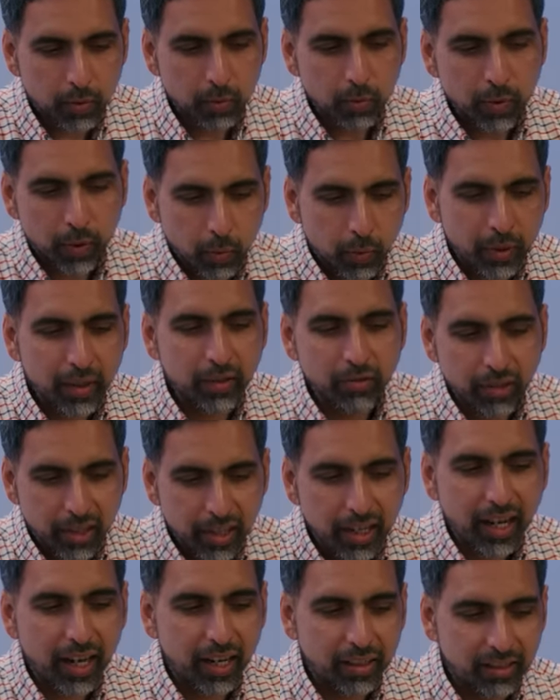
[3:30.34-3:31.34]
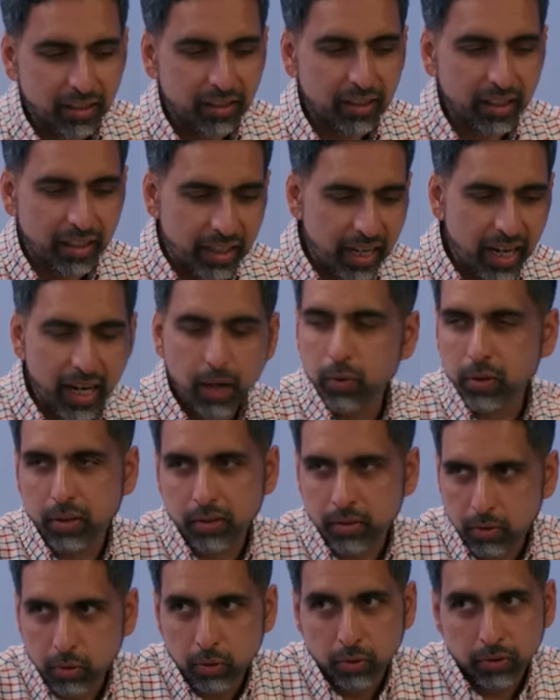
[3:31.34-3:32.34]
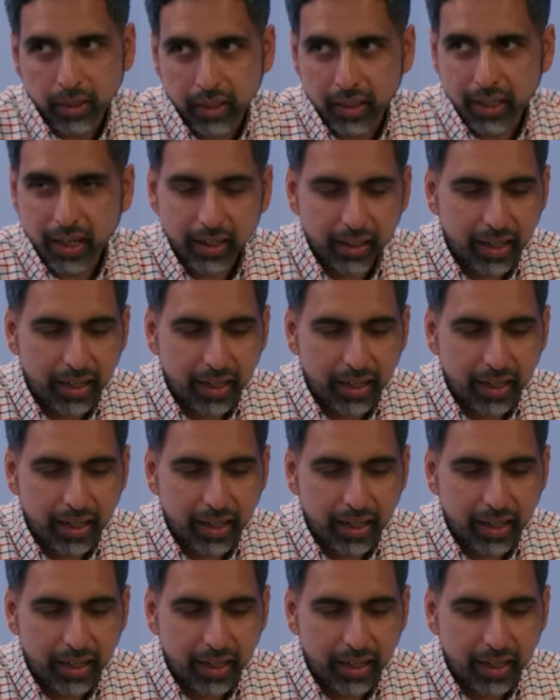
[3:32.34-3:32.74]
what we realize is that now with tools like Khan